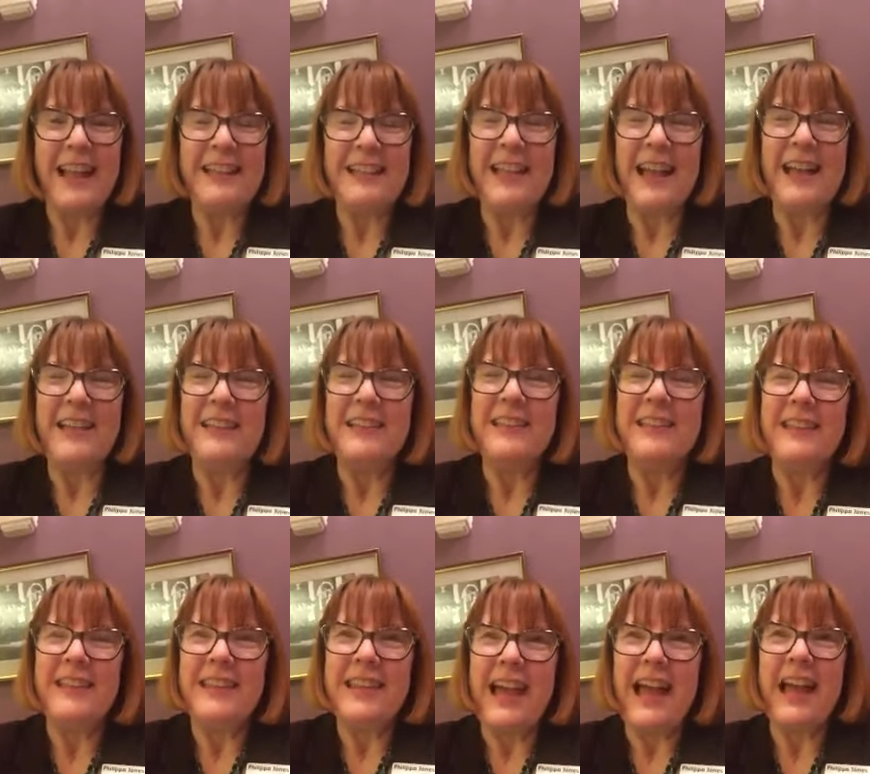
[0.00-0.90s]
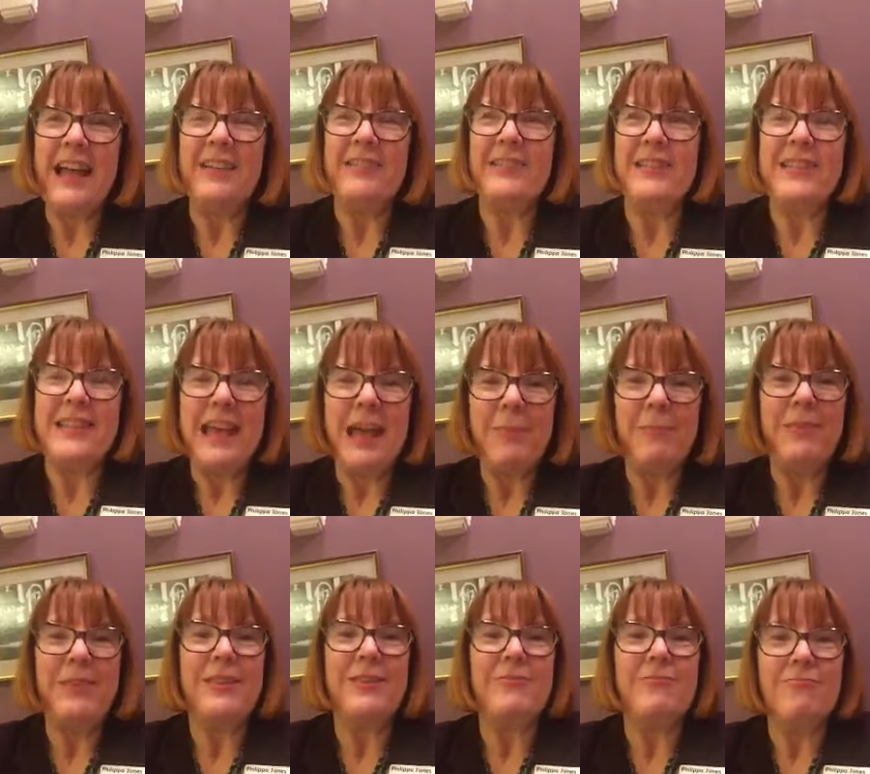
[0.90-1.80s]
And, and that
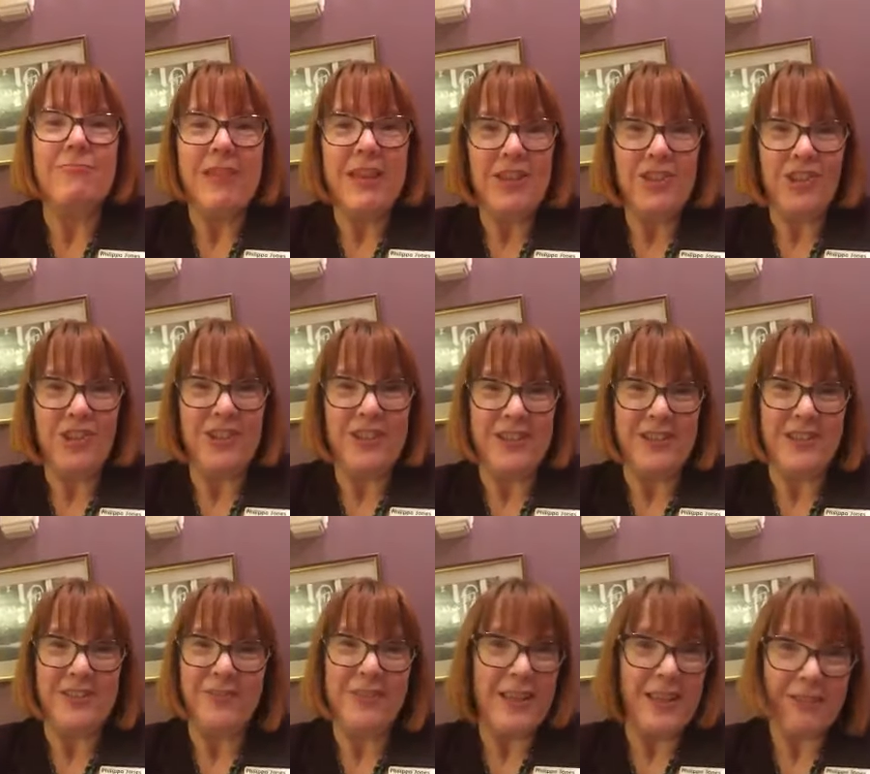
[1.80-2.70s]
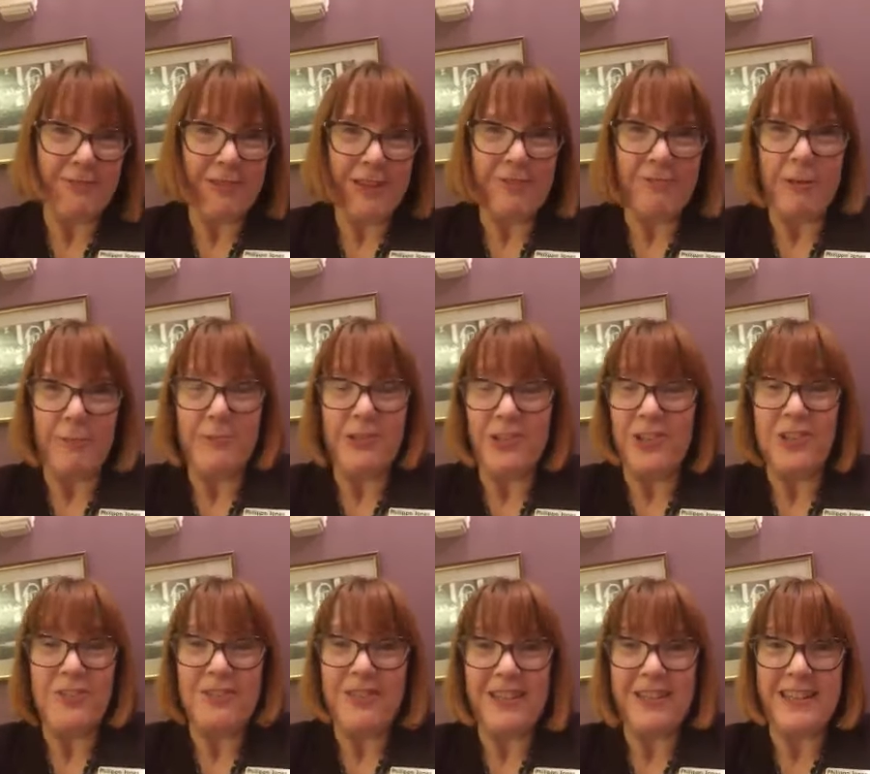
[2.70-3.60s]
depth and richness of the career
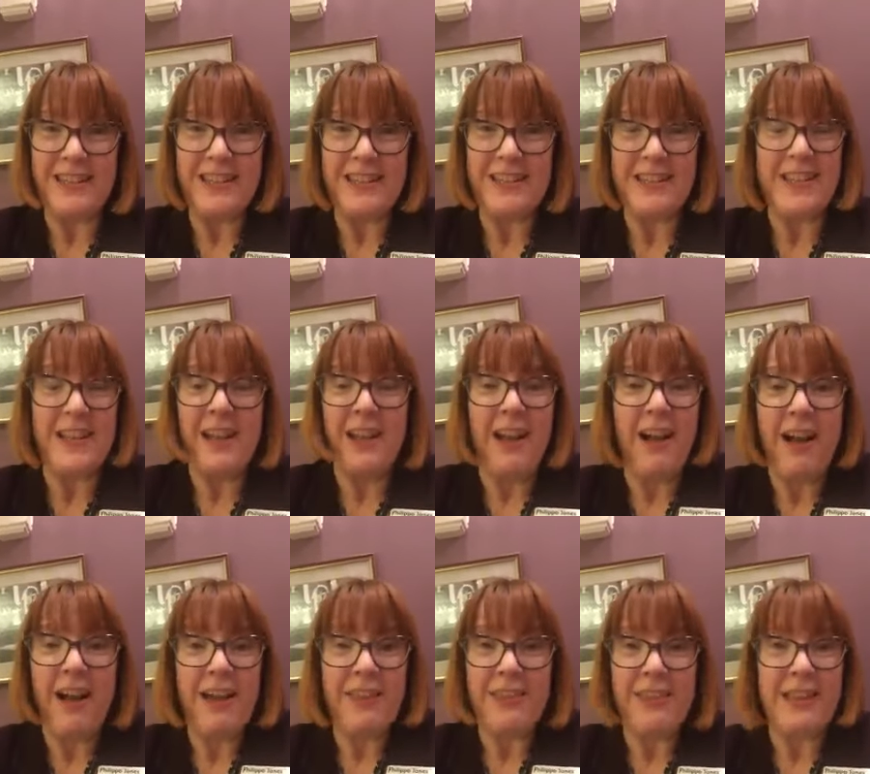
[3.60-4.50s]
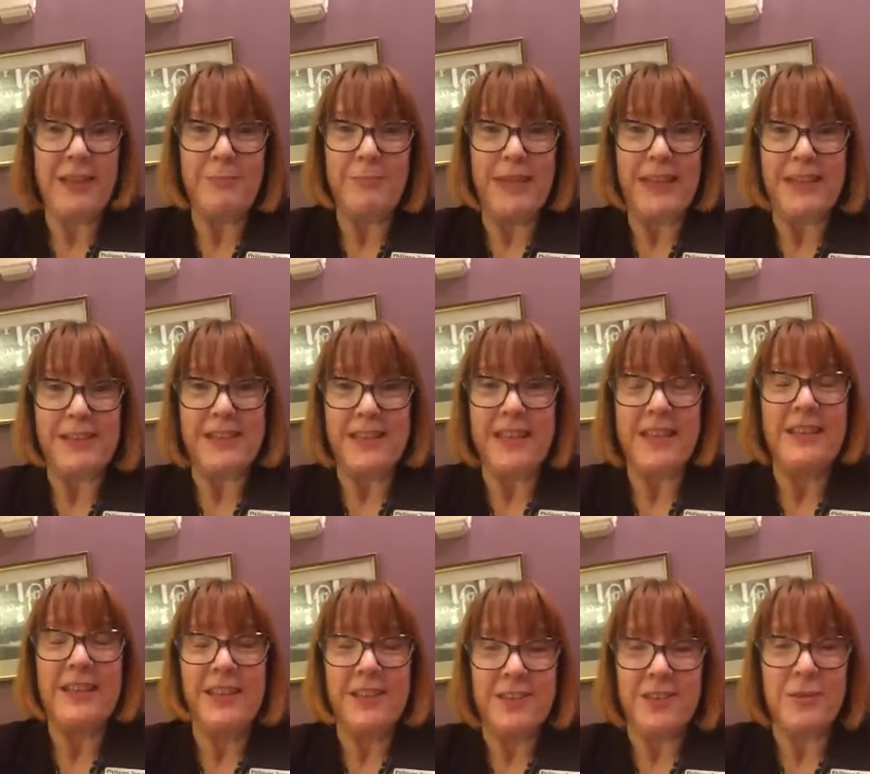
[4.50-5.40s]
opportunities, I think, makes
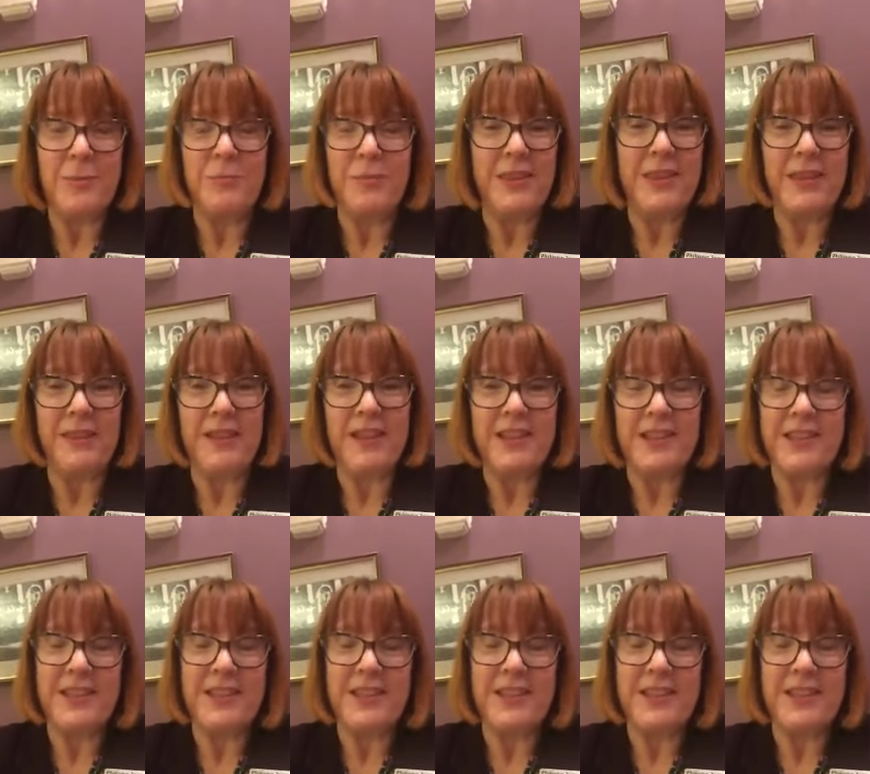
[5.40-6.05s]
it something